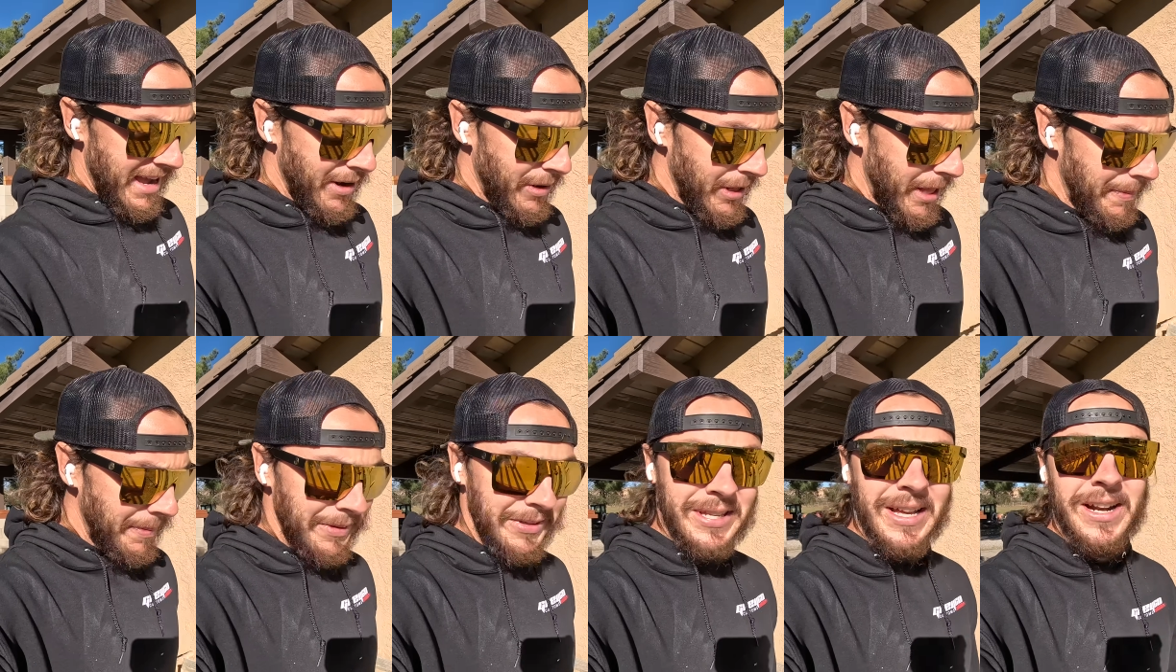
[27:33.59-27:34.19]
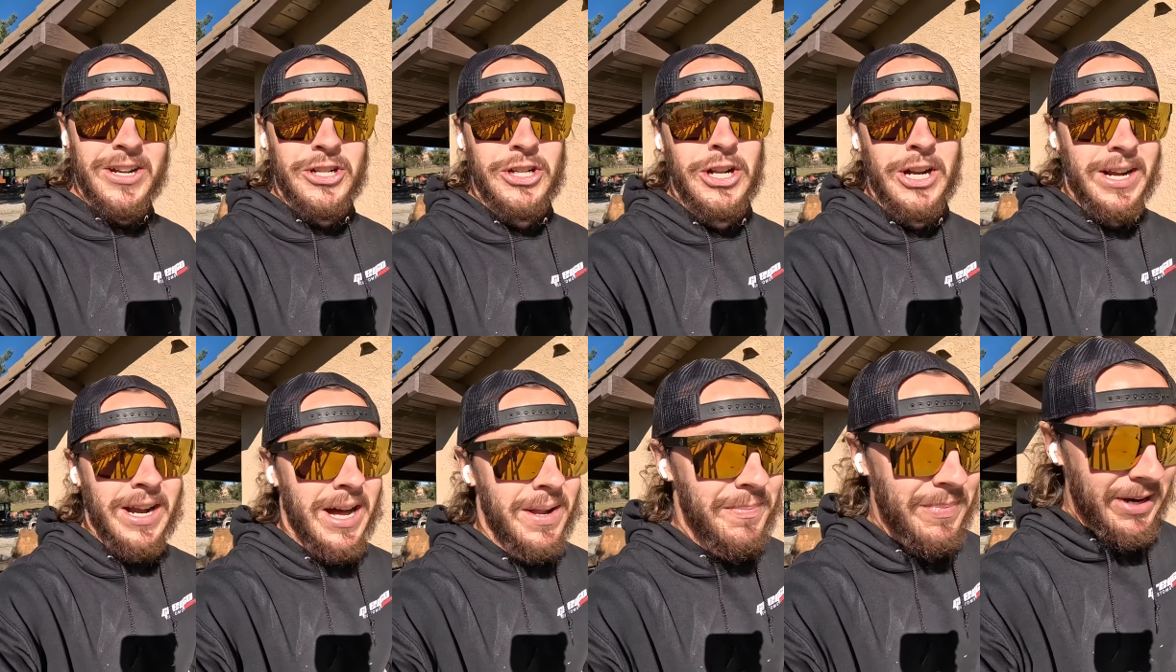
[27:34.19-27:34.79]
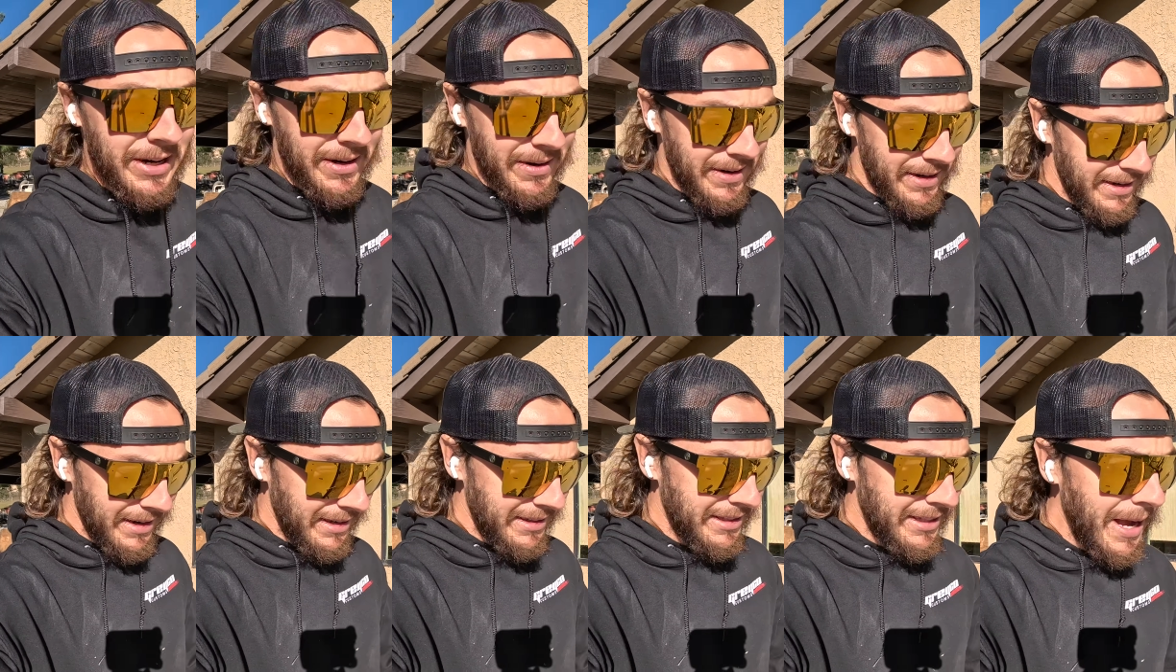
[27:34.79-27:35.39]
I know a lot of people said I should have gone bigger,
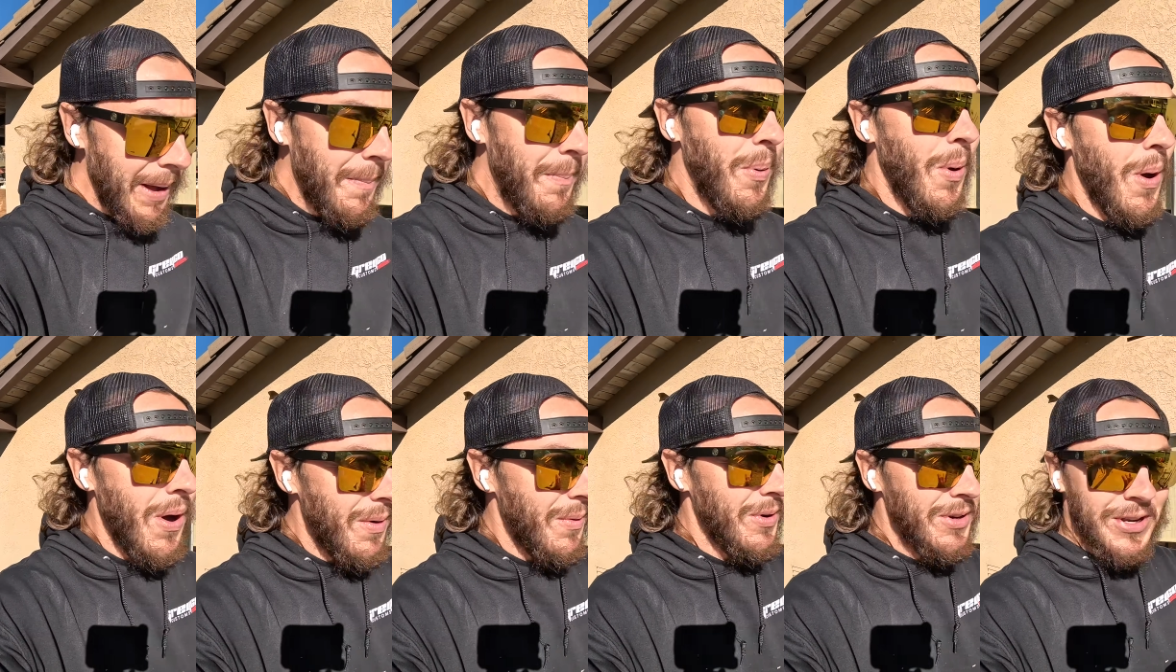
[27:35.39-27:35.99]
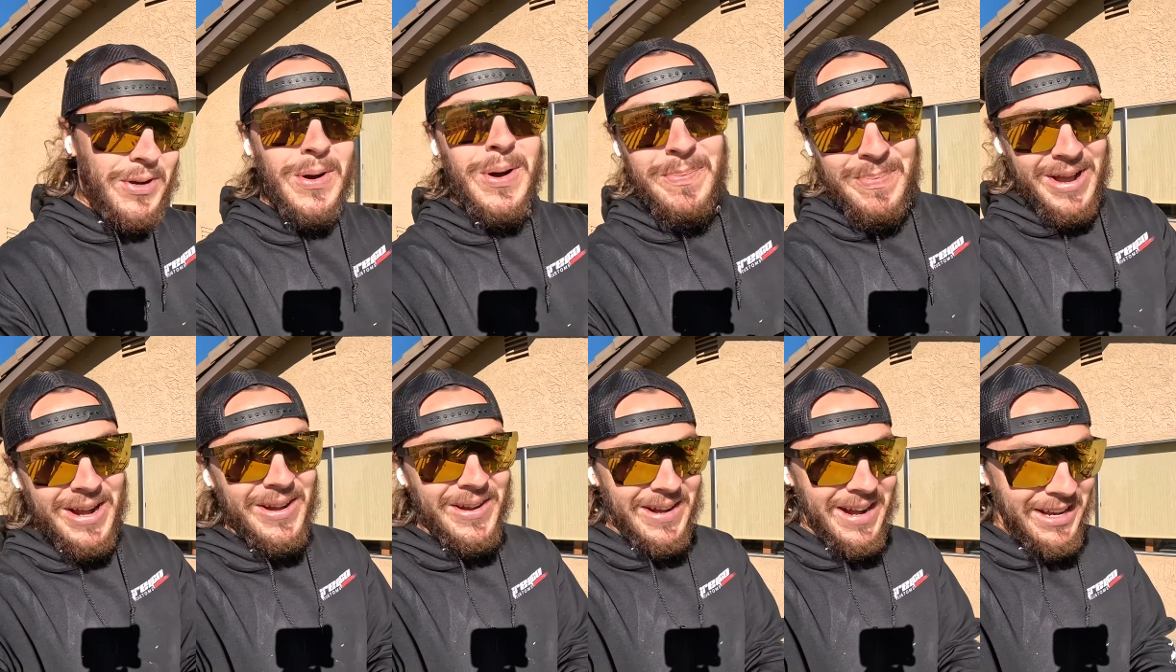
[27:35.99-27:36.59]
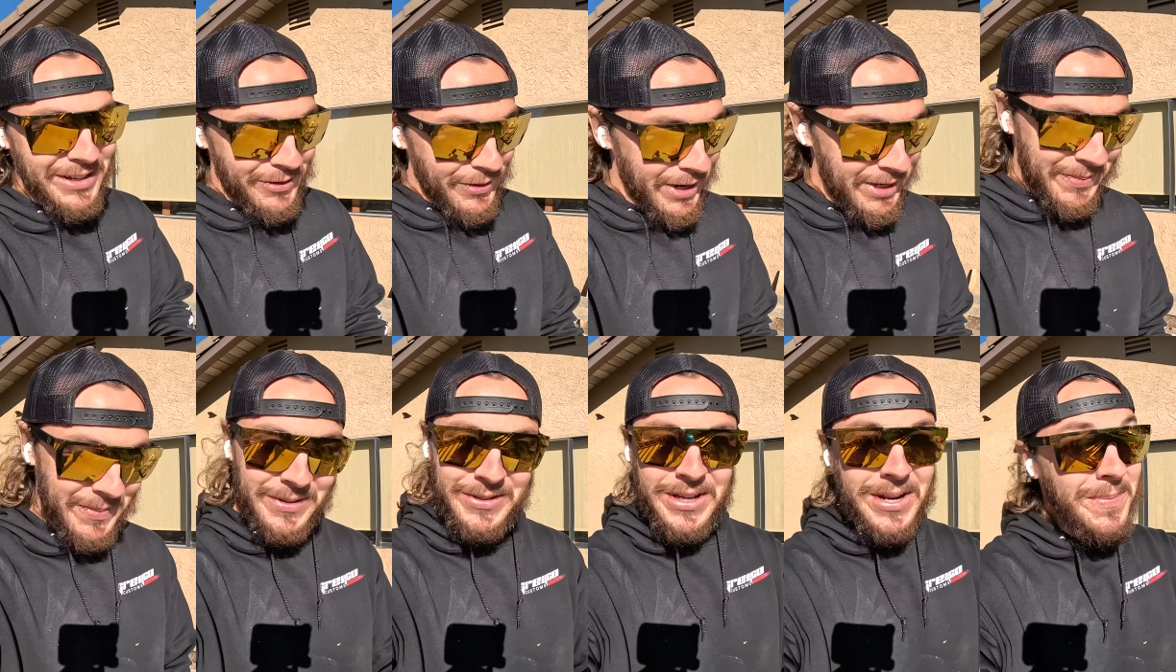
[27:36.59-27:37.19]
and at some point we're doing bigger, guys. Trust
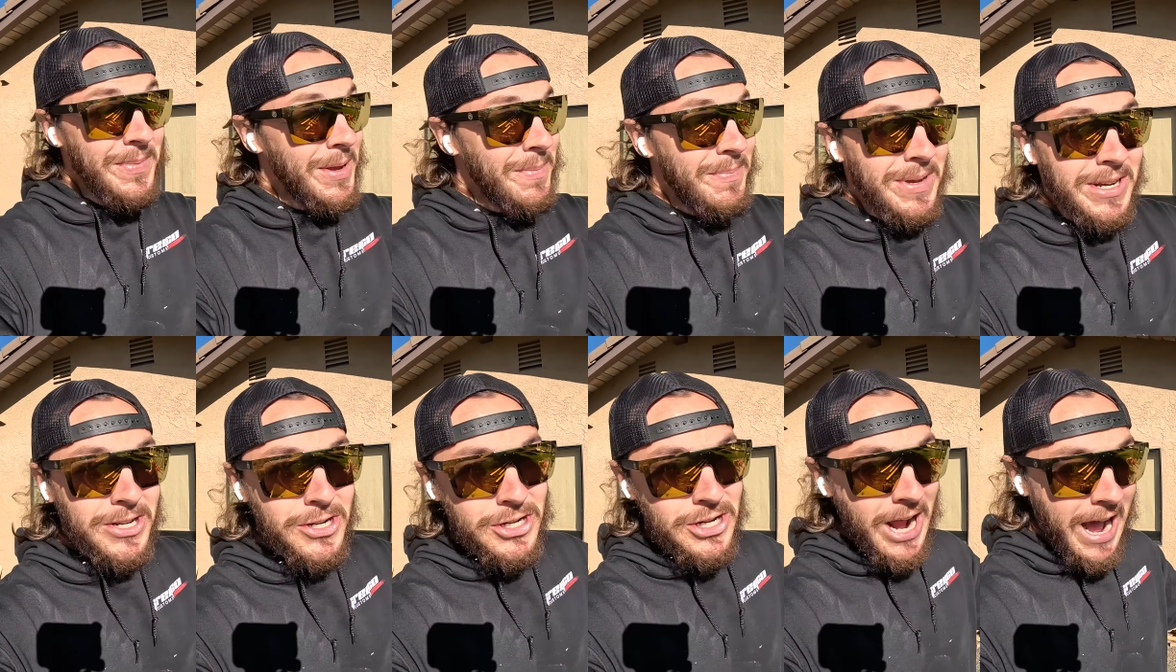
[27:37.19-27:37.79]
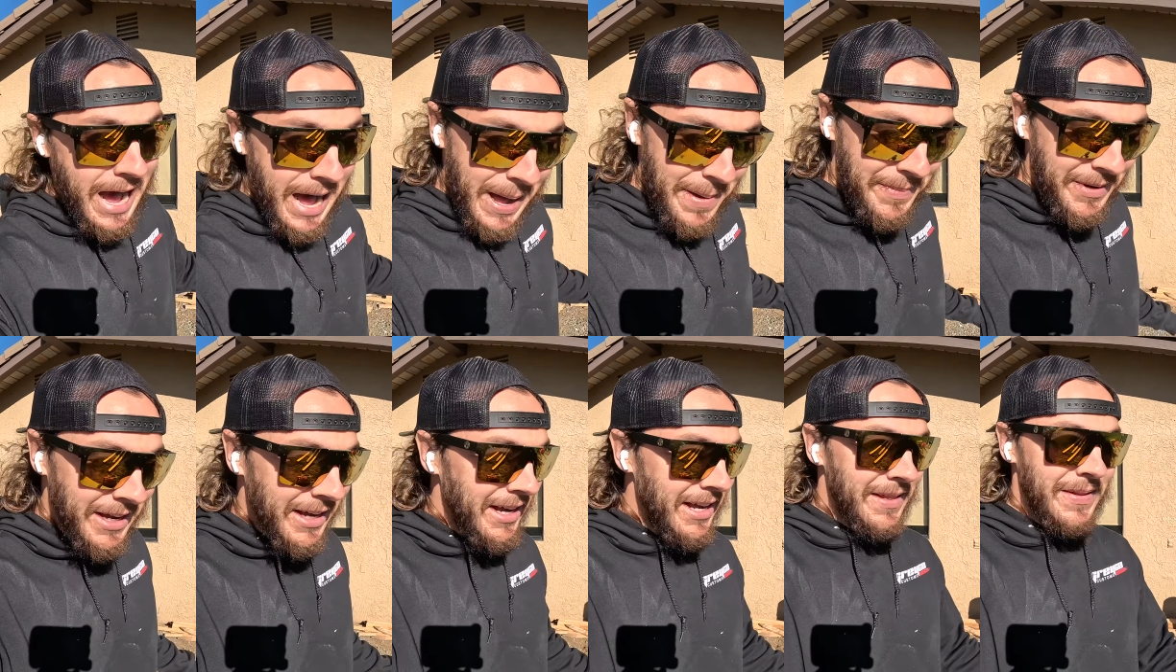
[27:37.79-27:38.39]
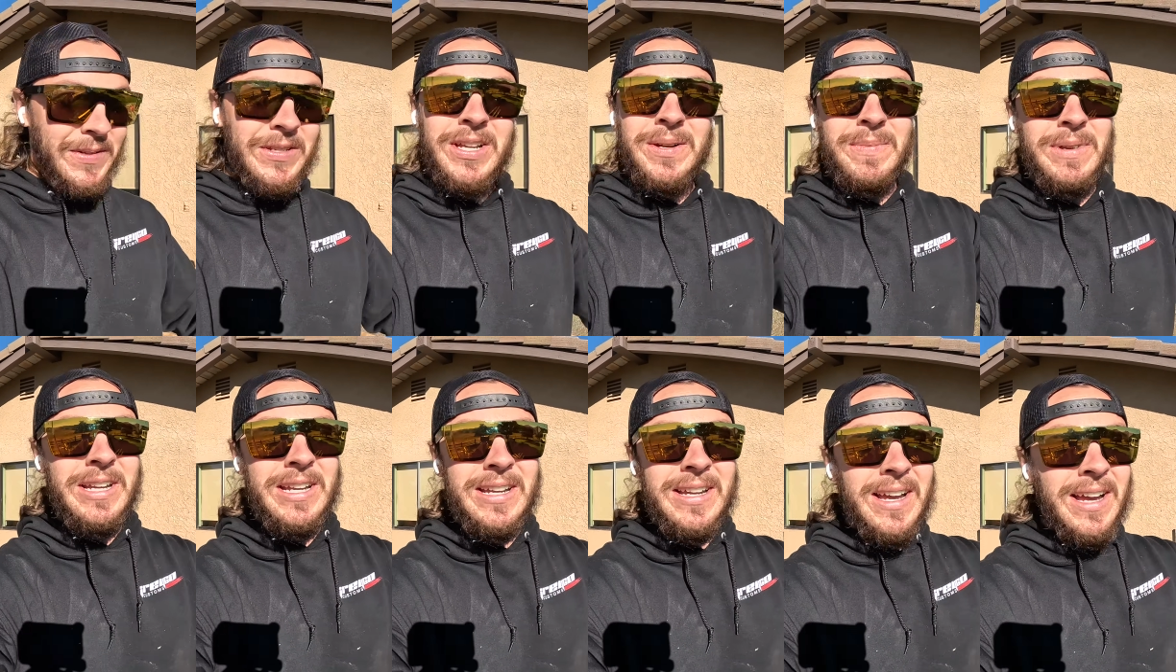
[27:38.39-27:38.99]
me, it's going to be a big shop. There's going
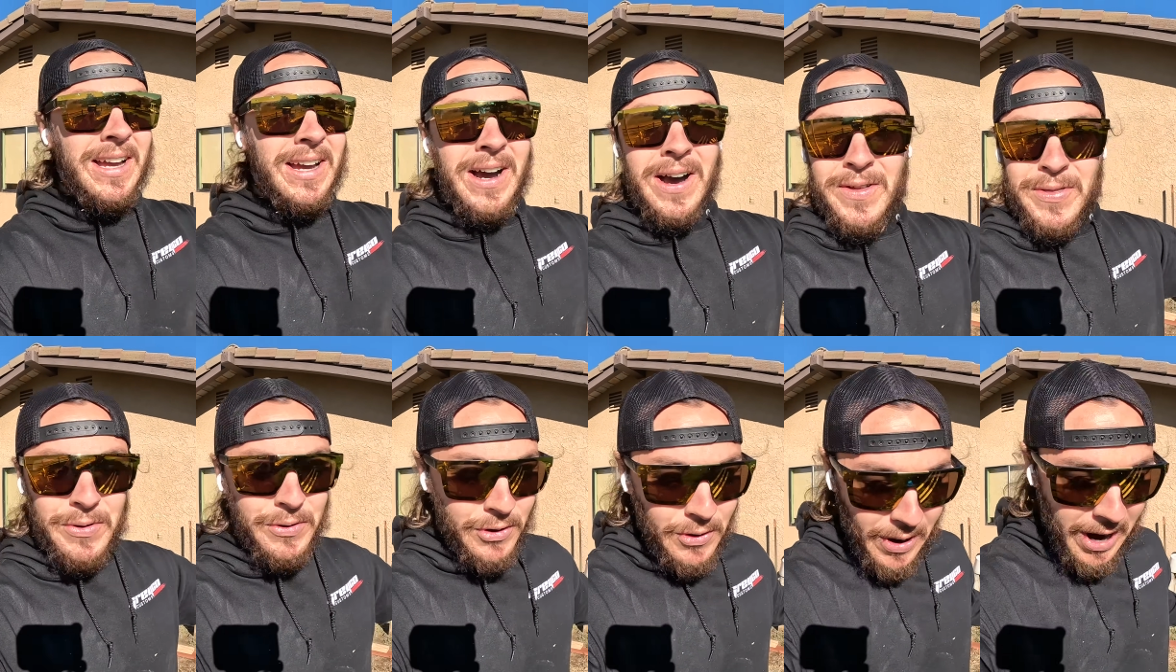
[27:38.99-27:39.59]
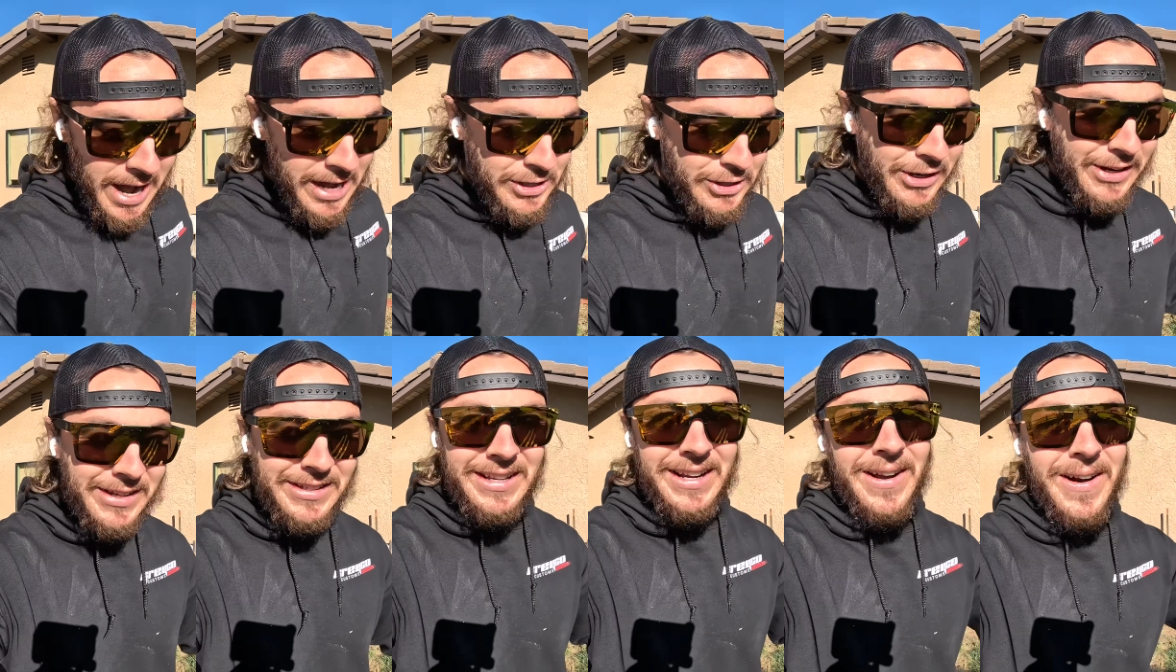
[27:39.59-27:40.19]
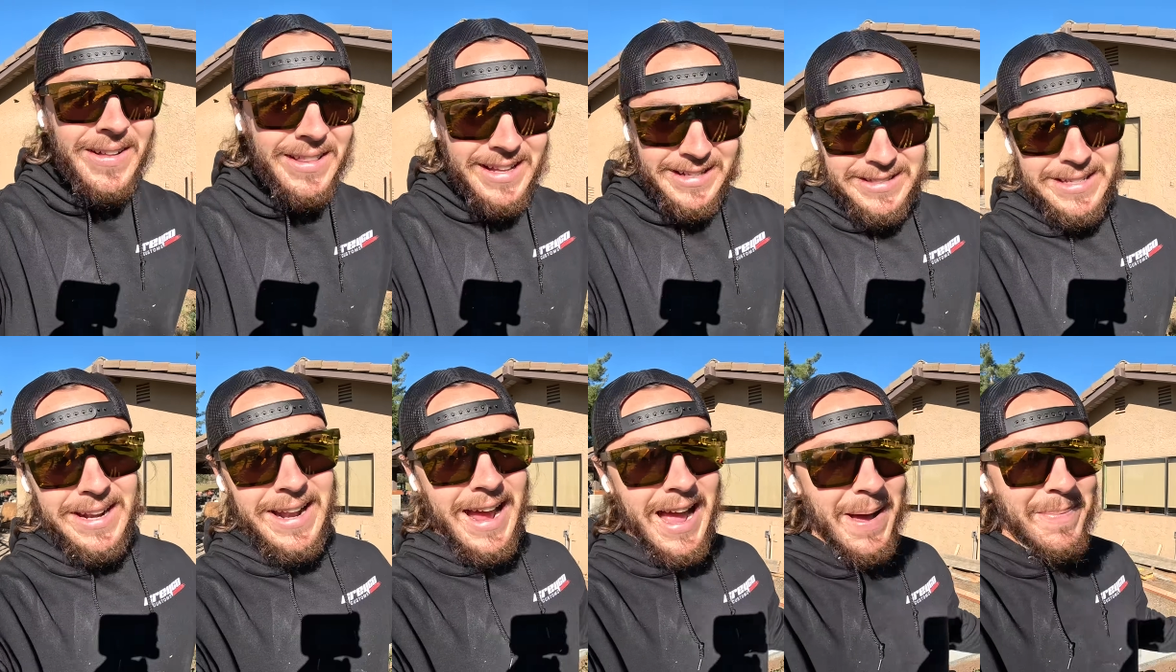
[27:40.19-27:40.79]
to be other garages. Like all that's
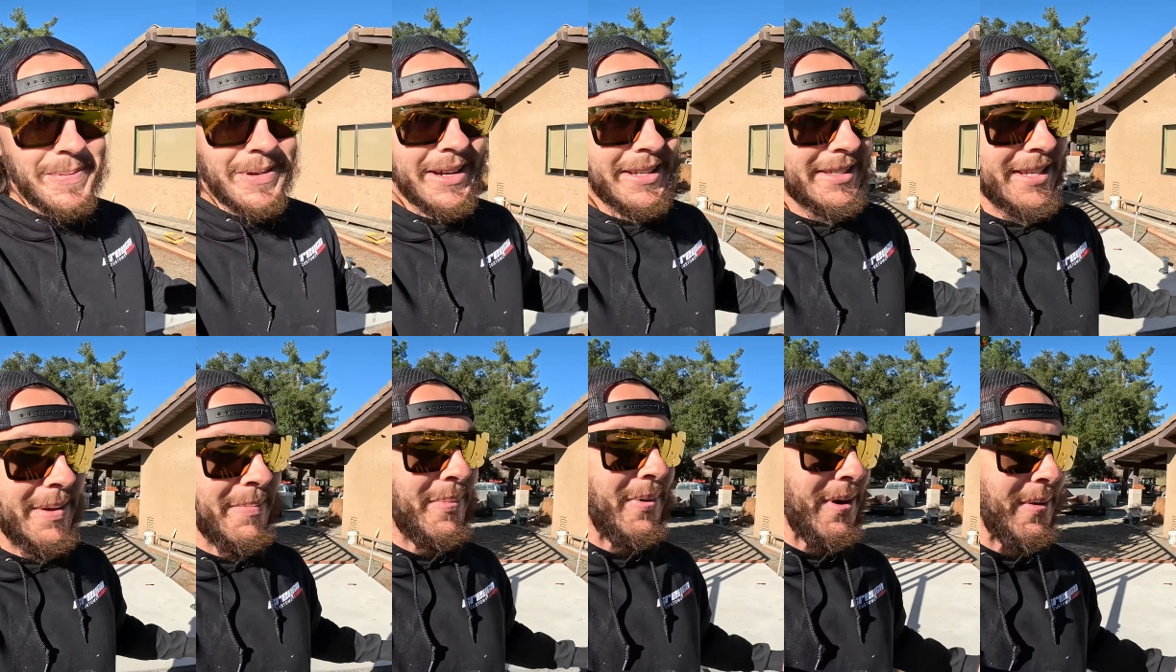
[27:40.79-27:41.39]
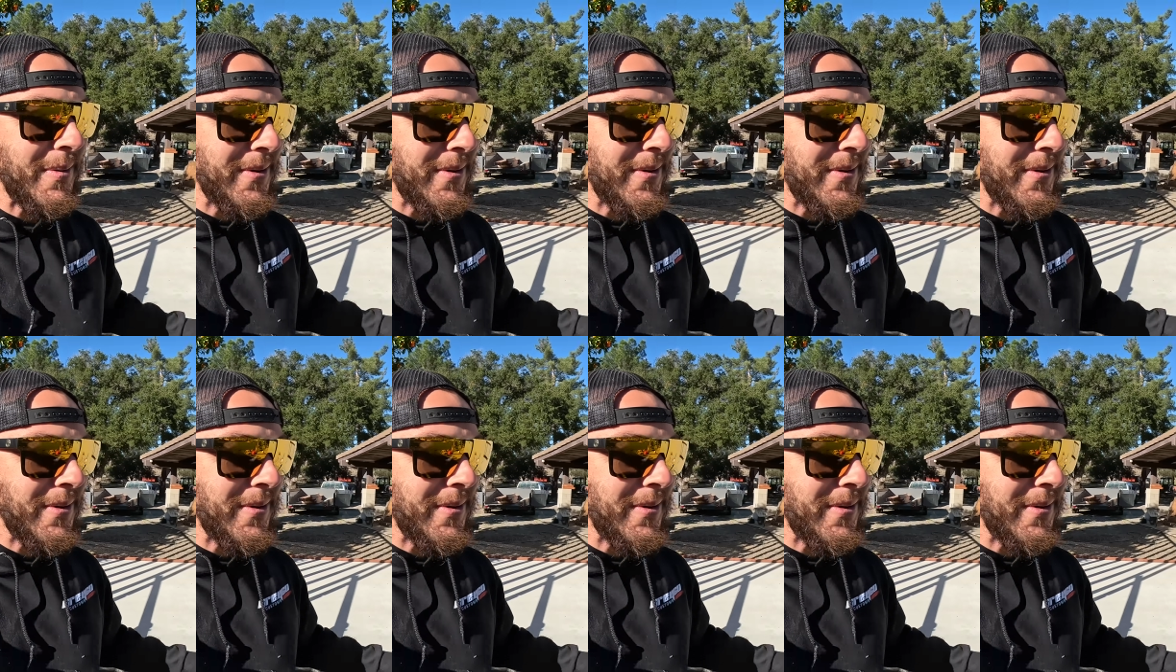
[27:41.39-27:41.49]
going to happen at some point.